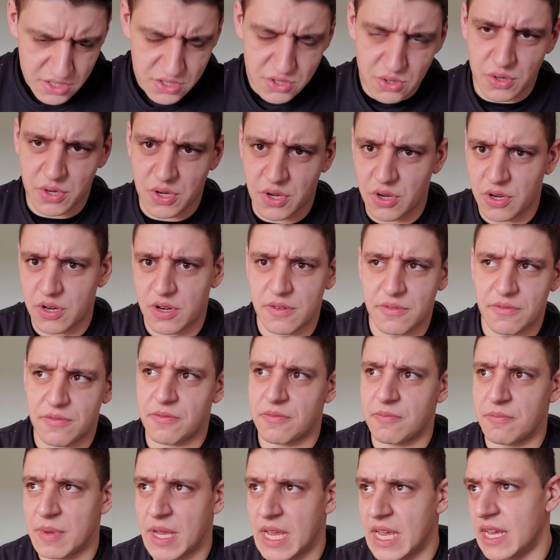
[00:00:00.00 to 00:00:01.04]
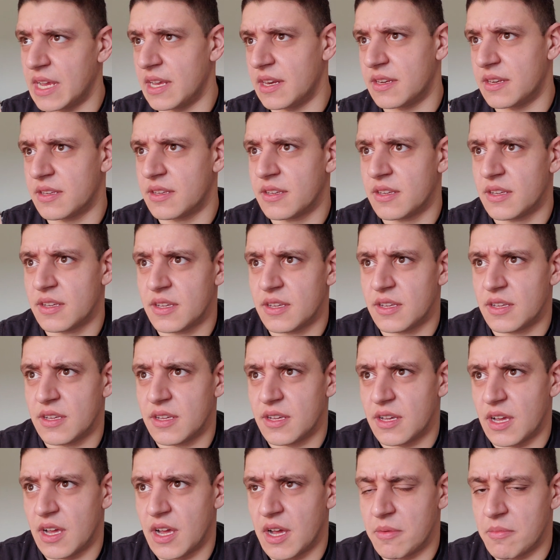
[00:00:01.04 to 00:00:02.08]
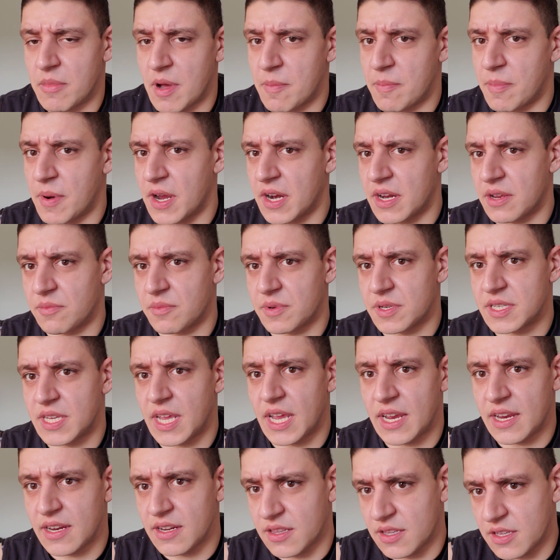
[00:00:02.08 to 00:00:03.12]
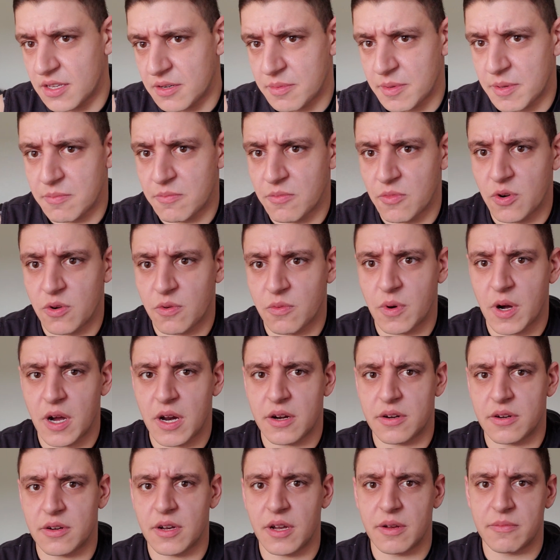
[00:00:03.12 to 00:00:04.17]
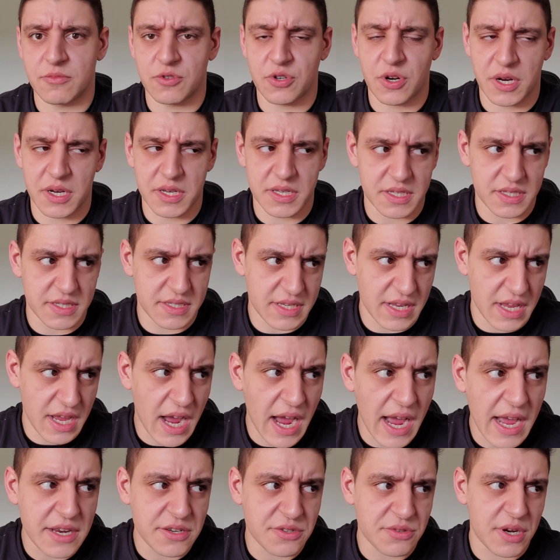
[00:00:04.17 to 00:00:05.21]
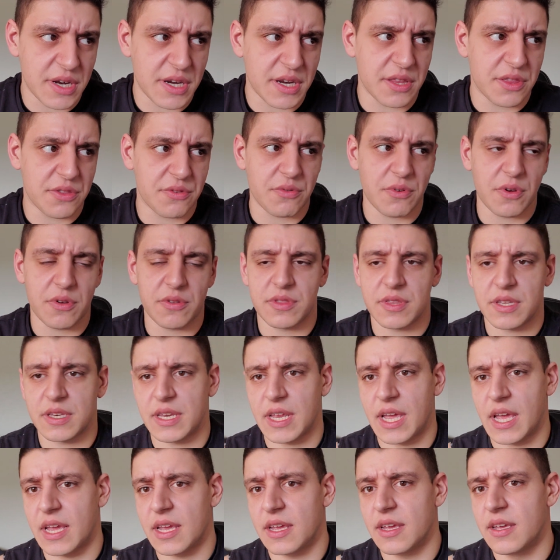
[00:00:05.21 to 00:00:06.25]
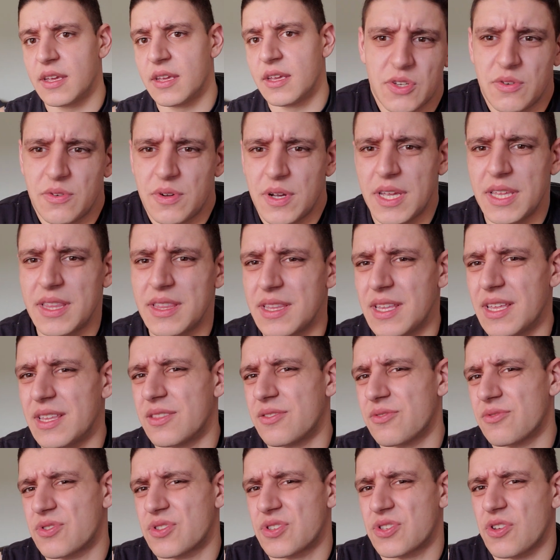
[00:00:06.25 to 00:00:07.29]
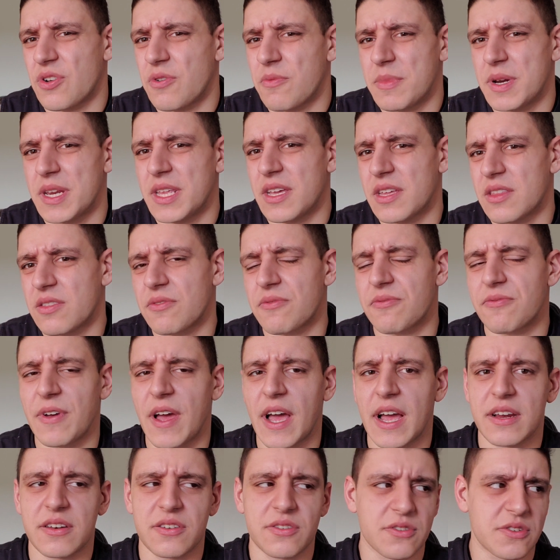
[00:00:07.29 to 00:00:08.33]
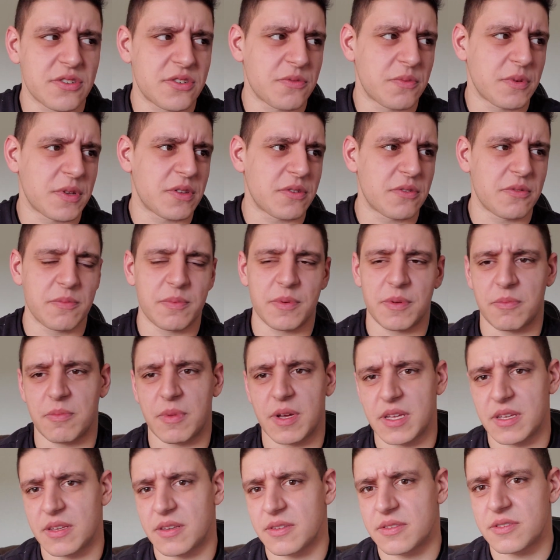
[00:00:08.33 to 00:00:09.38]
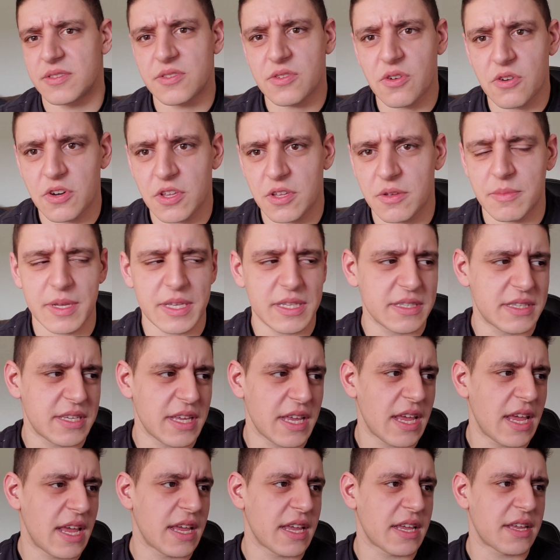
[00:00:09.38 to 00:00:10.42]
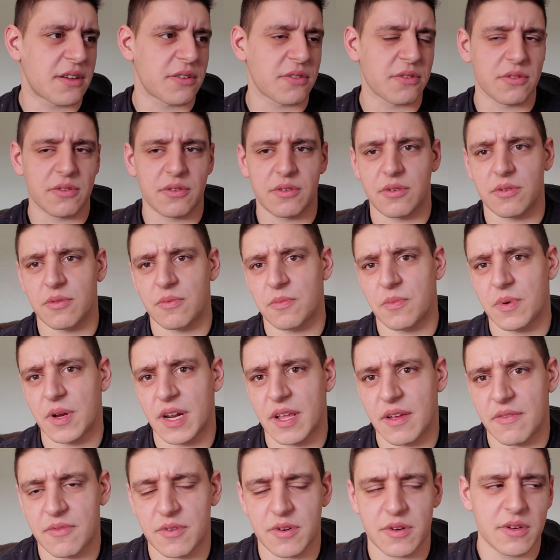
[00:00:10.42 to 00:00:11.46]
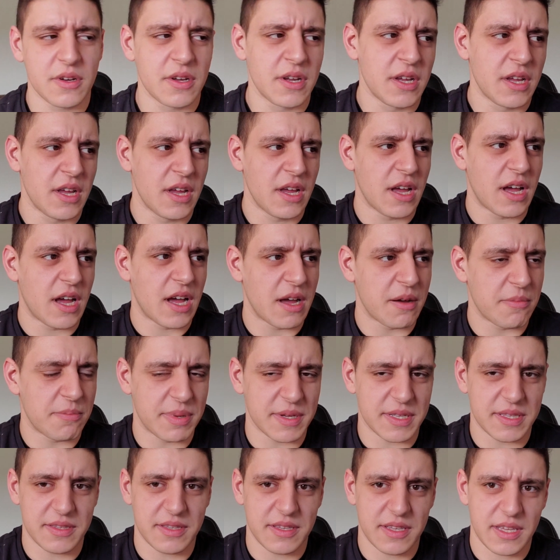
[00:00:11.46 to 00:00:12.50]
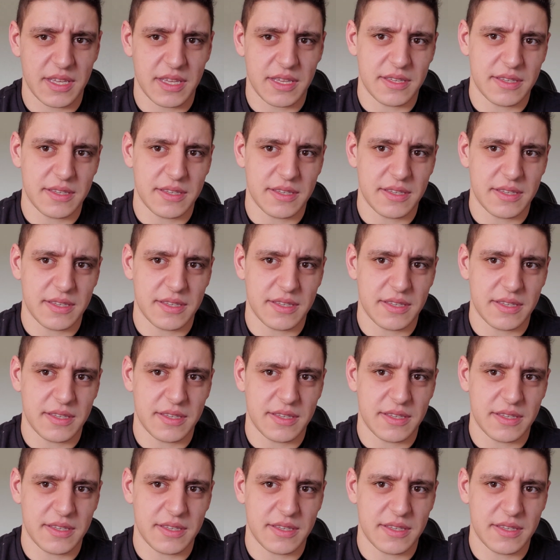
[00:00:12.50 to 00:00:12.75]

So it could have made my body retain a little bit more water. I'm trying to stay hydrated throughout the day. So, and there's so many other factors, whether it be my sodium intake or whatever. But